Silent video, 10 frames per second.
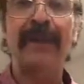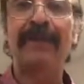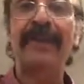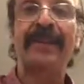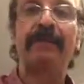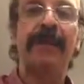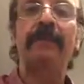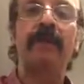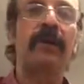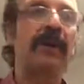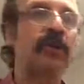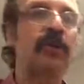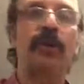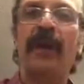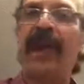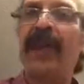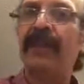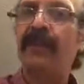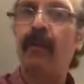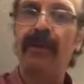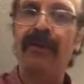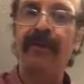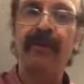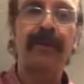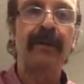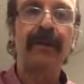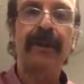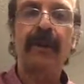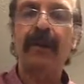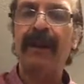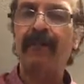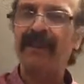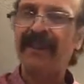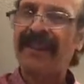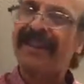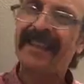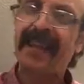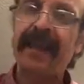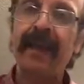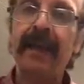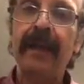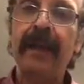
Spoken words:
And it's basically peanut butter, a sugar, and I think one other ingredient, which I think is an egg,